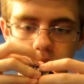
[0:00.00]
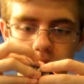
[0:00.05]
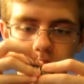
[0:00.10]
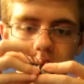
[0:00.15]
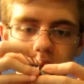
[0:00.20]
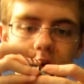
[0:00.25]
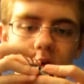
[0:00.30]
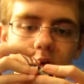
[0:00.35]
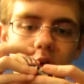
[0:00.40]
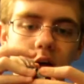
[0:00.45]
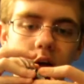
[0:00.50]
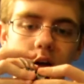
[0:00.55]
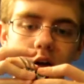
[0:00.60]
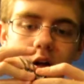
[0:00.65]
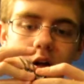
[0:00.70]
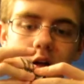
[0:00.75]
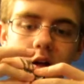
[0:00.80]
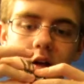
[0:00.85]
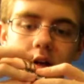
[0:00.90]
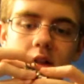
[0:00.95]
Okay.
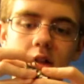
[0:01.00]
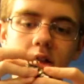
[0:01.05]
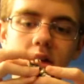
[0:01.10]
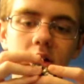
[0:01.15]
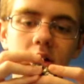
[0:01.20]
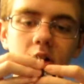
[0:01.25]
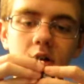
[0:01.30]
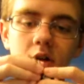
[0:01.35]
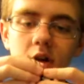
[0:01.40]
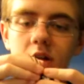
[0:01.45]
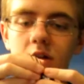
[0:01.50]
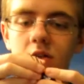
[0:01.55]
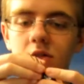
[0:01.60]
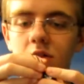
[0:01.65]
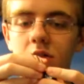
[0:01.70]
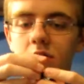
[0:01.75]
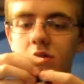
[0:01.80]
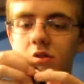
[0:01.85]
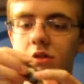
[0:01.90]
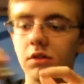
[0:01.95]
Okay, so
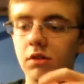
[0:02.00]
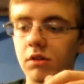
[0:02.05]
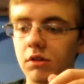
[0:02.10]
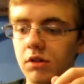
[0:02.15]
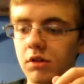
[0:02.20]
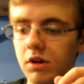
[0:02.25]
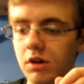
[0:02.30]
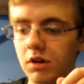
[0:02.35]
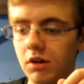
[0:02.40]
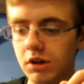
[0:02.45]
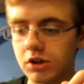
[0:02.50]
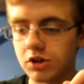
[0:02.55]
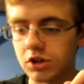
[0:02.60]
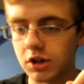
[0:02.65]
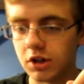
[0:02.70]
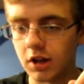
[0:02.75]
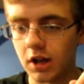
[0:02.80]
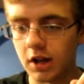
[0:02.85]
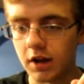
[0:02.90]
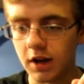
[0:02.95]
there's a little articulation
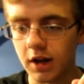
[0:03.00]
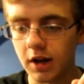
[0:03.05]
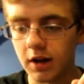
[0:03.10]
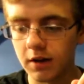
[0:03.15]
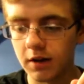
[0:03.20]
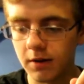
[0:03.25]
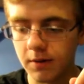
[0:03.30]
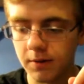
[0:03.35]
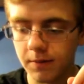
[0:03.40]
in that neck.